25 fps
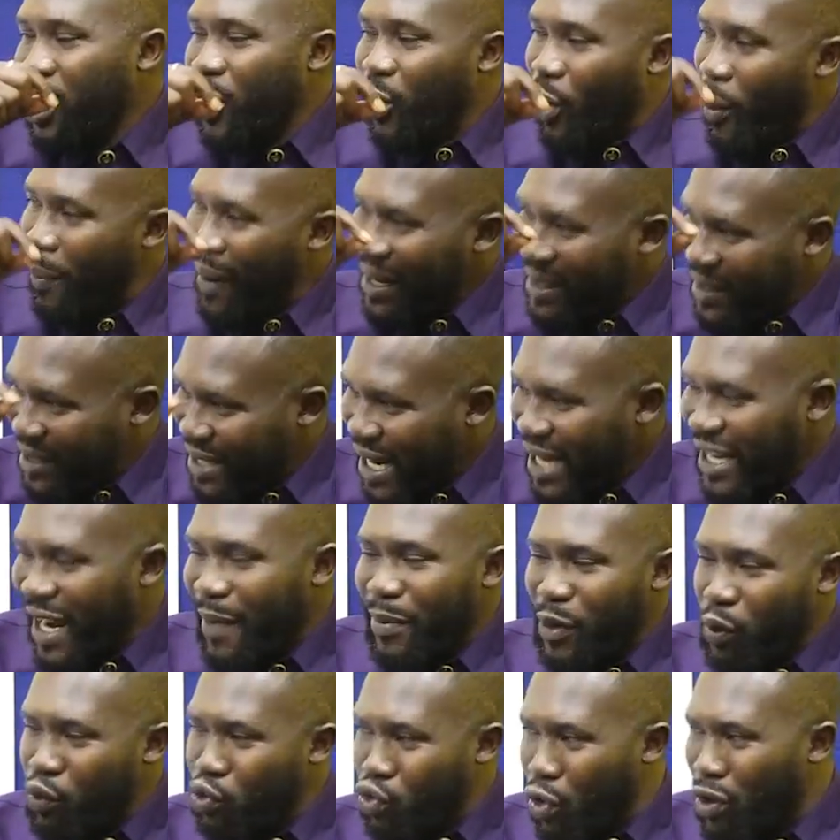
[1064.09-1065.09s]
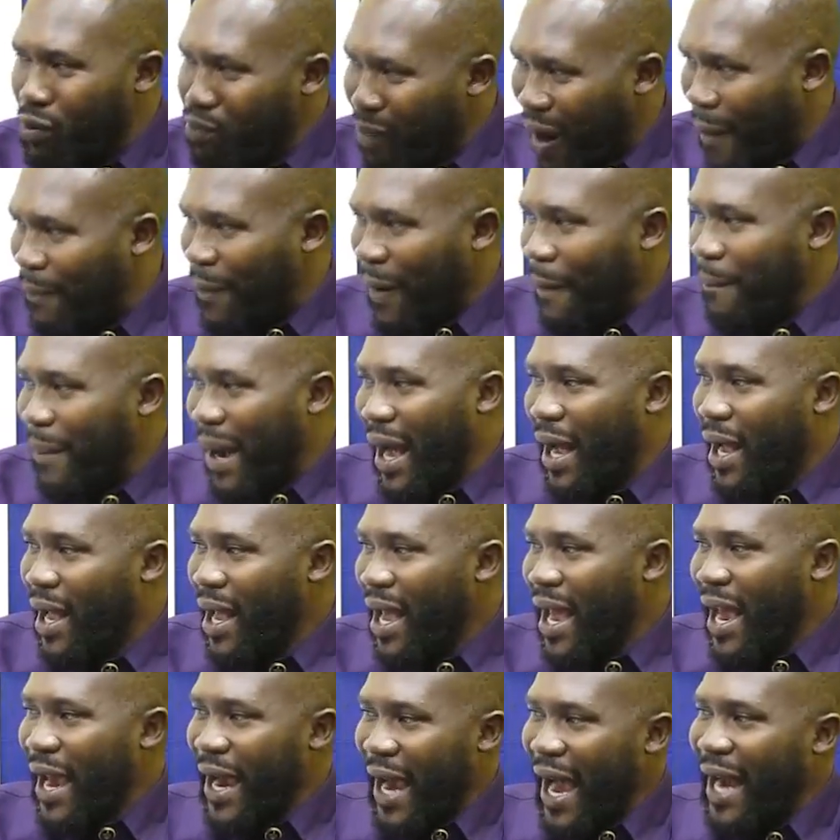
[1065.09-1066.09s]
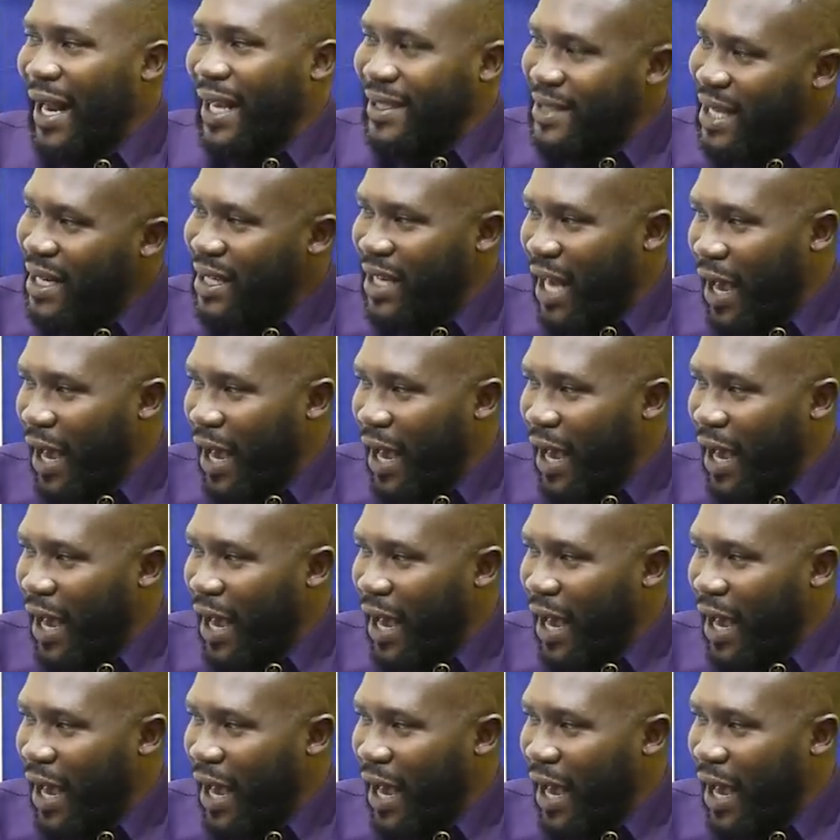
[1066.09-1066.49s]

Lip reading: Or better them the roadmap about. Like I said,